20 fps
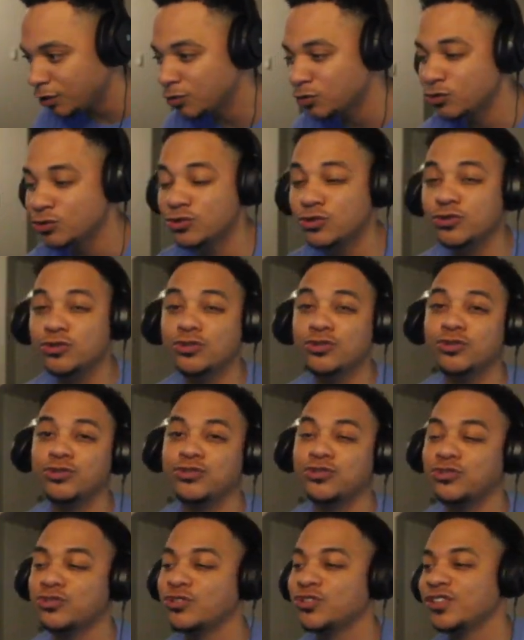Ooh,
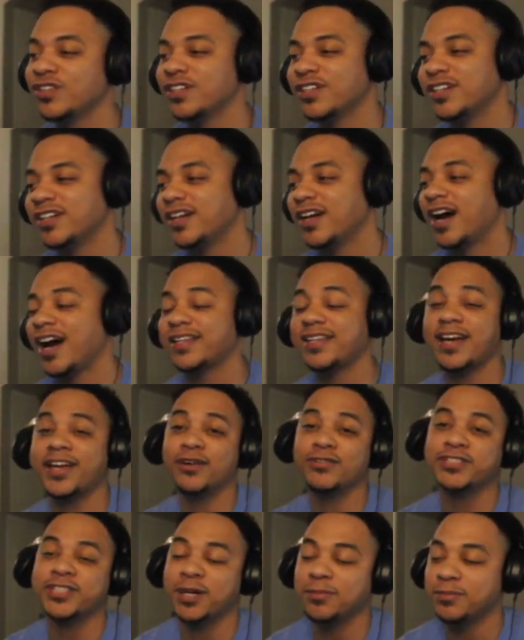I thought
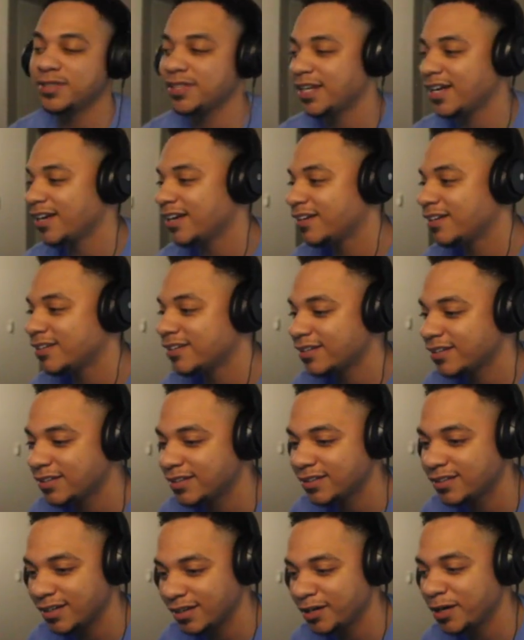he was coming down.
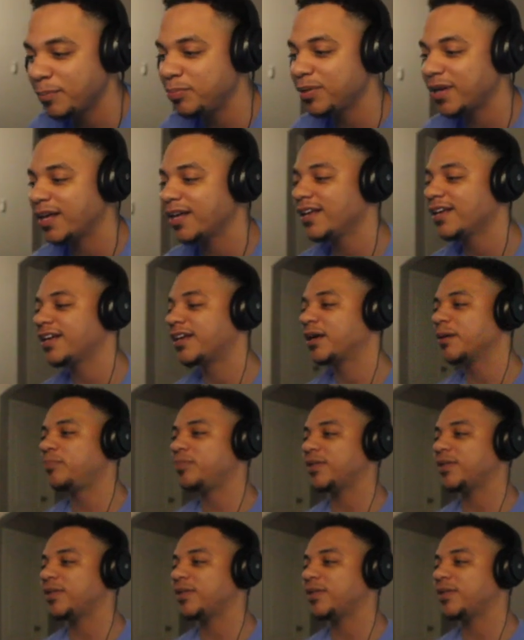Good play. Good